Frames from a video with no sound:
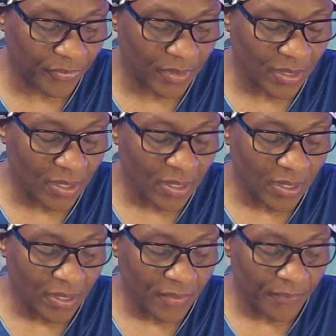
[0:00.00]

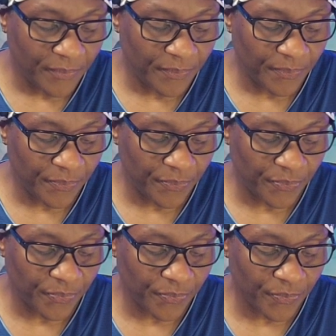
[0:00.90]

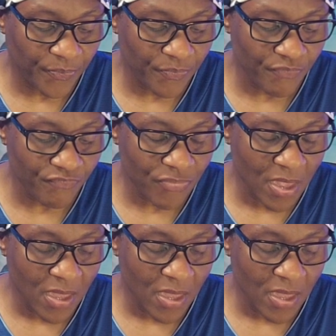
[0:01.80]
Nobody speaks.